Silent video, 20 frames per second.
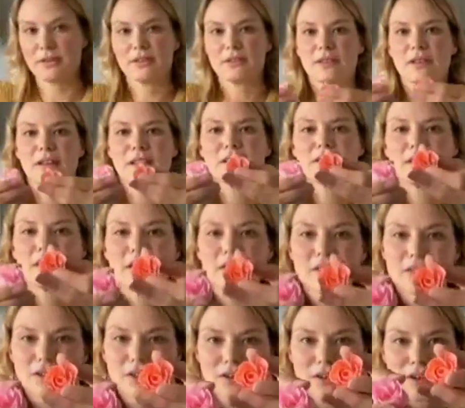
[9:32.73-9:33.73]
it's
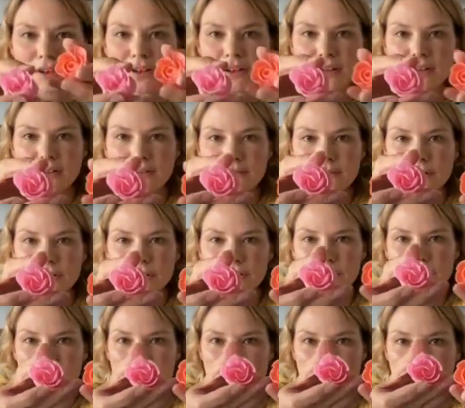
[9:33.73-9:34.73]
easier for you
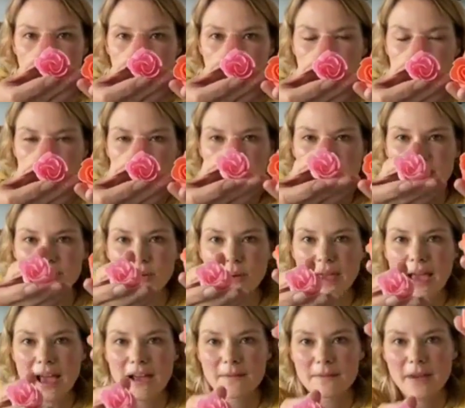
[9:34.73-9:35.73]
to see. Okay, so I
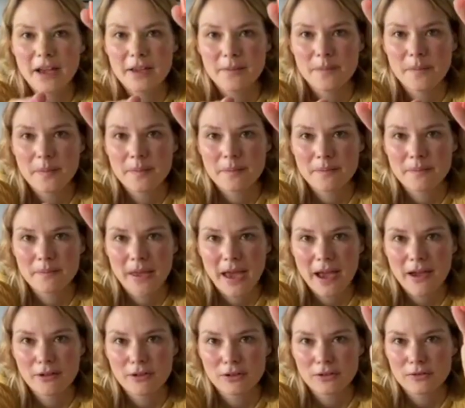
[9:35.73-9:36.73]
have my
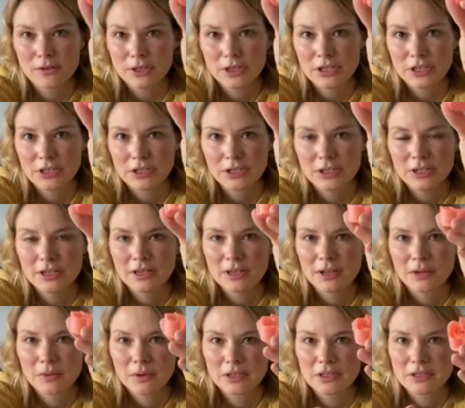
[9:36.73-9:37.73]
mound over here,
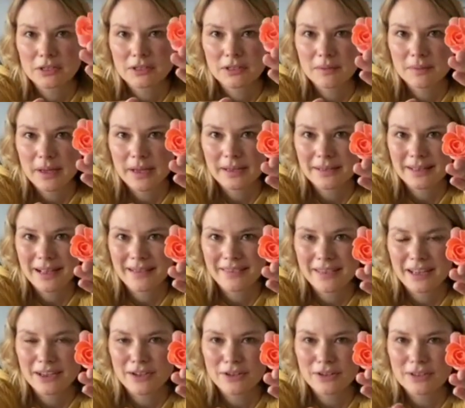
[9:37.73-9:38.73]
which is the base, and
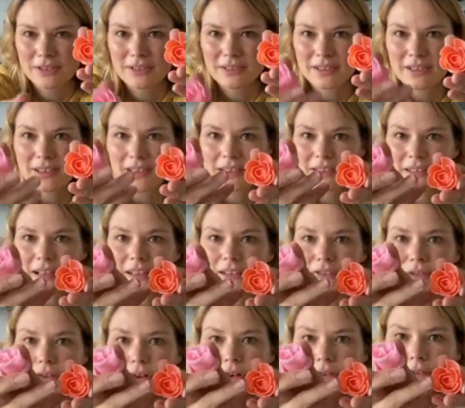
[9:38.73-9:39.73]
then you can see the
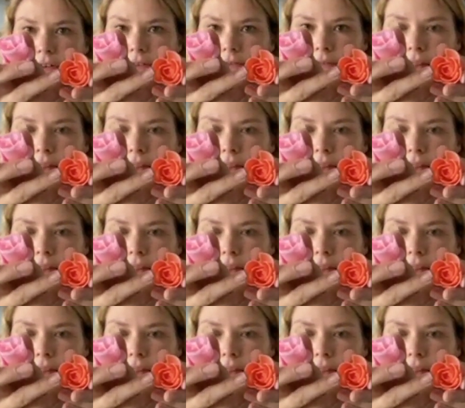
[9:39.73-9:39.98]
center of our